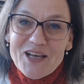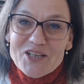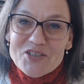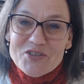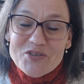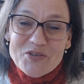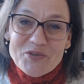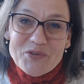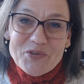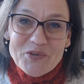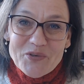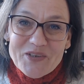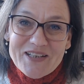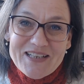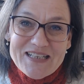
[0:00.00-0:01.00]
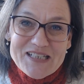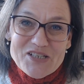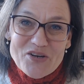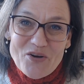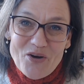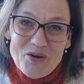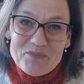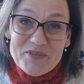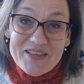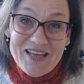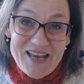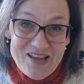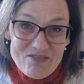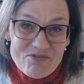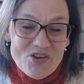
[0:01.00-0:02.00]
to knit up
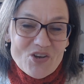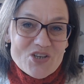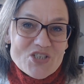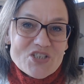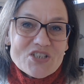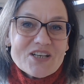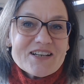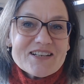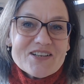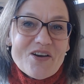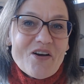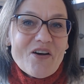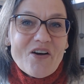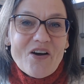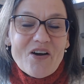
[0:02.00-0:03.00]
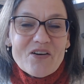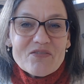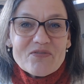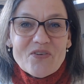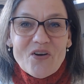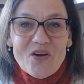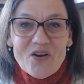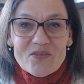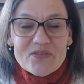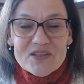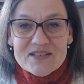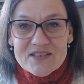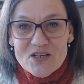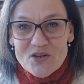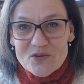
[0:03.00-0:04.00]
their version of the
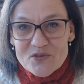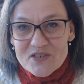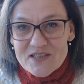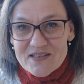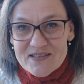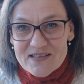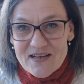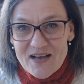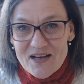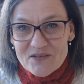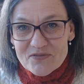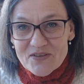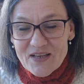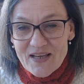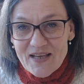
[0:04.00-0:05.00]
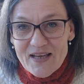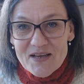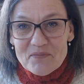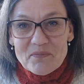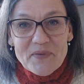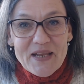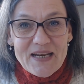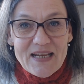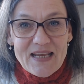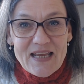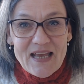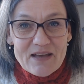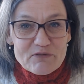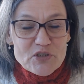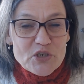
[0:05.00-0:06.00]
Celosia Scarf. Many
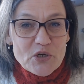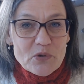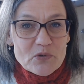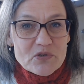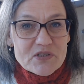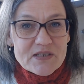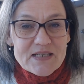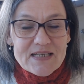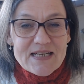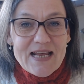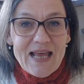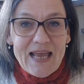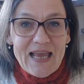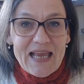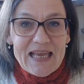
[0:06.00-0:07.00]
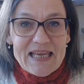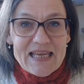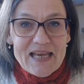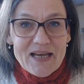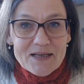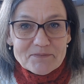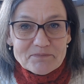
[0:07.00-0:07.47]
have chosen a